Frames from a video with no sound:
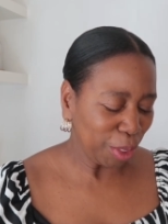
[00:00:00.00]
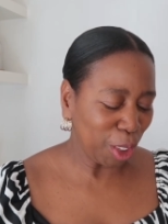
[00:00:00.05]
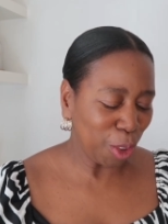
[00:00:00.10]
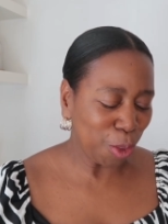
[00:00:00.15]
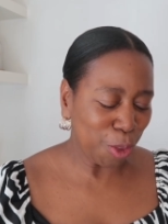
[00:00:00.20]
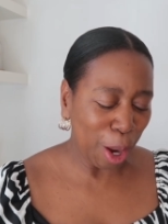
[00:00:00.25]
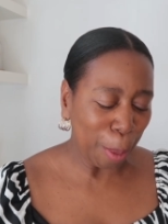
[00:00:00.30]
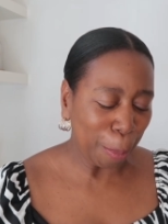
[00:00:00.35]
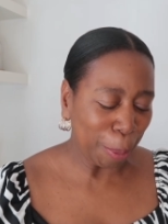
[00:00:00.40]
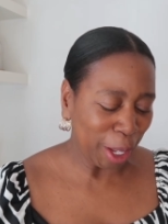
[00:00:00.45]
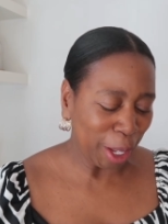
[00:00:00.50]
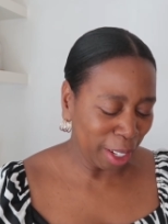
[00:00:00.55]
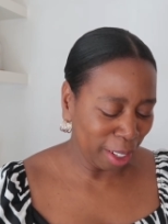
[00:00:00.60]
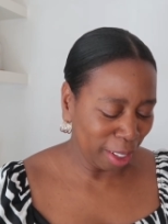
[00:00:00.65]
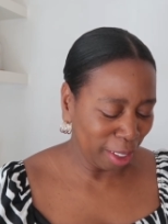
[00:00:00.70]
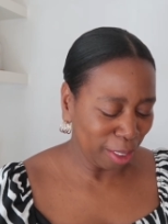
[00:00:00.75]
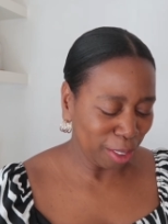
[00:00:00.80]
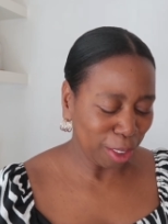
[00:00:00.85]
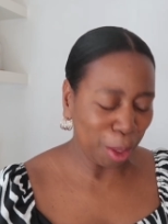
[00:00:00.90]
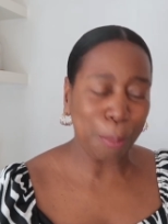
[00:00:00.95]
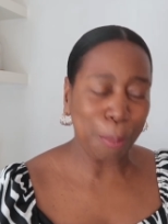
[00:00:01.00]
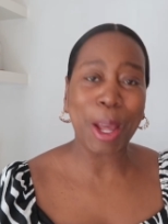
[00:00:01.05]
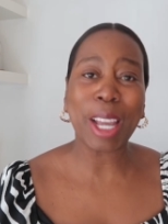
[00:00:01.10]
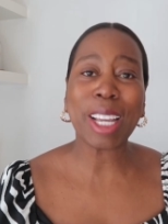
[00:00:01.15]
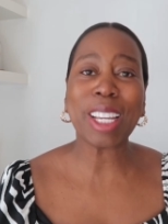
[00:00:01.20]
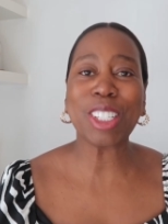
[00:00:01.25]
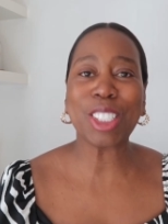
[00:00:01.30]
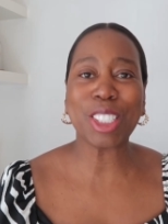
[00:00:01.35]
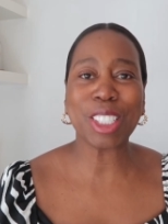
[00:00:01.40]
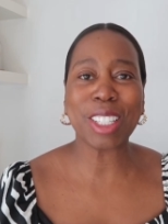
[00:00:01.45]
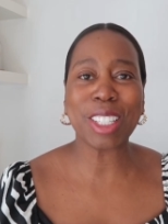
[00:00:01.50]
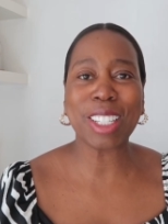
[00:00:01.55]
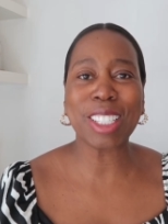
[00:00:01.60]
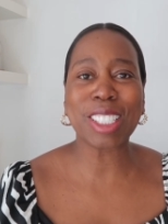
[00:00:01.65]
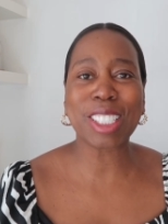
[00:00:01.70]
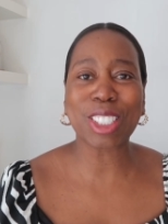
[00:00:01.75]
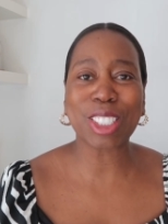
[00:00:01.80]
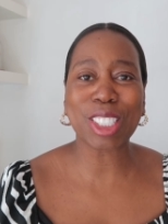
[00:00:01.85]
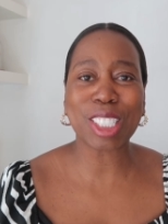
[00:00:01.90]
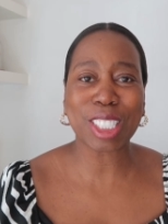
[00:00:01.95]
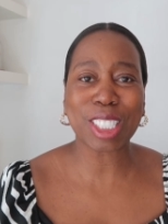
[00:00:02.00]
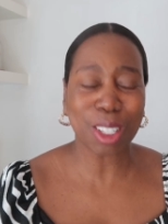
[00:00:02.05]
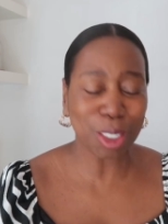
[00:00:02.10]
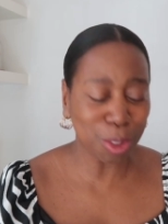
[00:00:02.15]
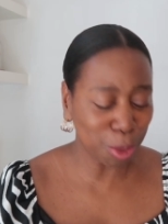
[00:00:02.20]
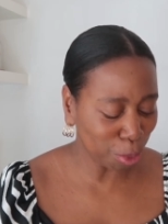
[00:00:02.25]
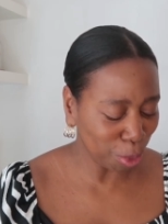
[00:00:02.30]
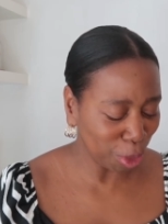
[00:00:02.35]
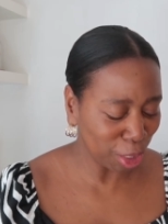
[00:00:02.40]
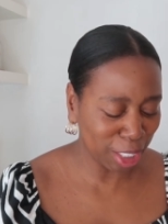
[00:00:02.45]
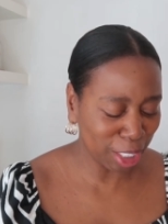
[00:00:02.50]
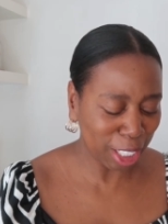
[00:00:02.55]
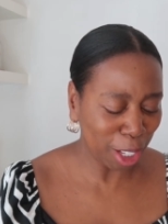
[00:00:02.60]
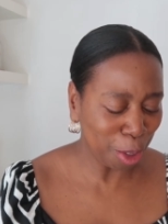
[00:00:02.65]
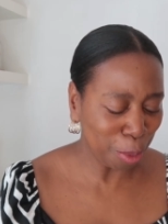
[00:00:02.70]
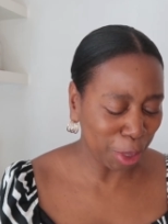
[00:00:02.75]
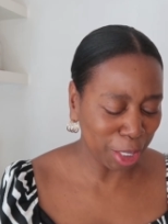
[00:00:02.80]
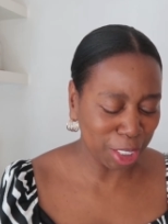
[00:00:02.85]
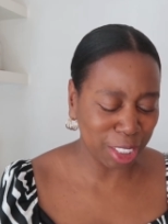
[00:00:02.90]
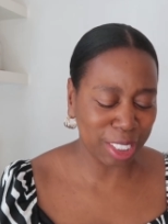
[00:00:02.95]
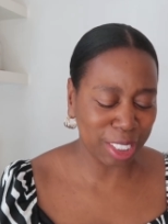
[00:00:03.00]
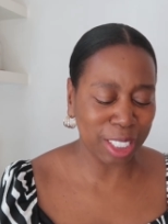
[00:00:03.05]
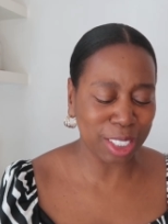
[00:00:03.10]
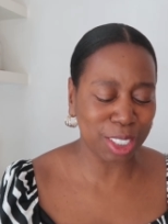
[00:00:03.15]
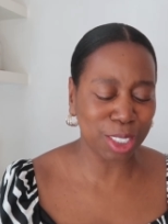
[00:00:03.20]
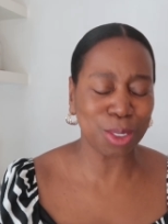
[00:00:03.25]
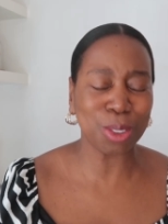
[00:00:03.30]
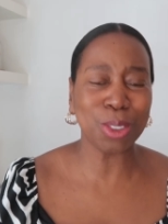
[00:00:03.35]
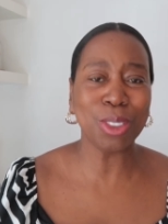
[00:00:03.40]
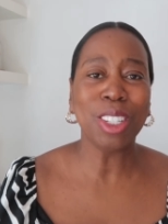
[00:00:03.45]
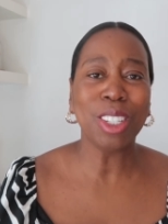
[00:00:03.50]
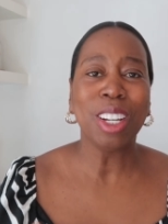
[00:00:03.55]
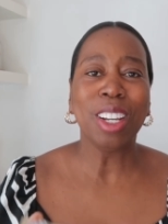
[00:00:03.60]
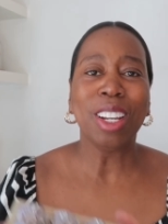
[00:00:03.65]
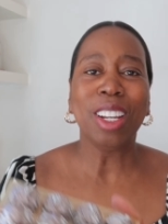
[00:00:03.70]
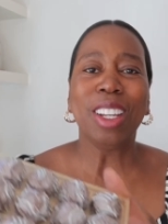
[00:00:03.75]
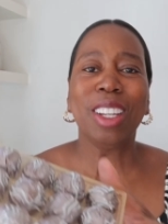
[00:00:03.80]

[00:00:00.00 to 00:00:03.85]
the wrapping, the packaging is just so, so much subtle.